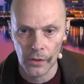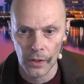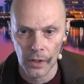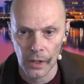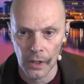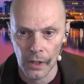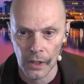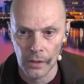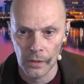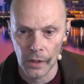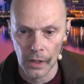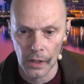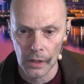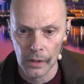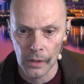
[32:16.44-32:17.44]
again
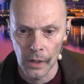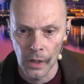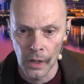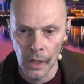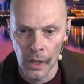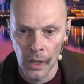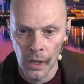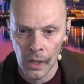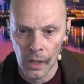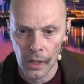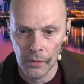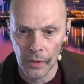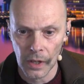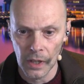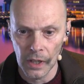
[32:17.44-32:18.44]
here. If
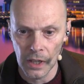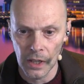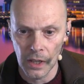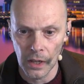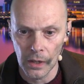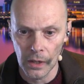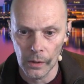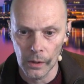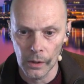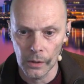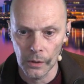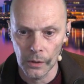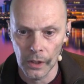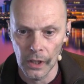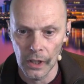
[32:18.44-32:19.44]
I click here on
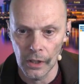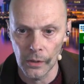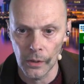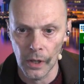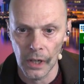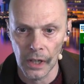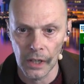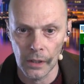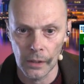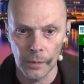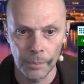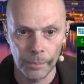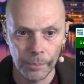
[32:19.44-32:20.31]
the gear icon,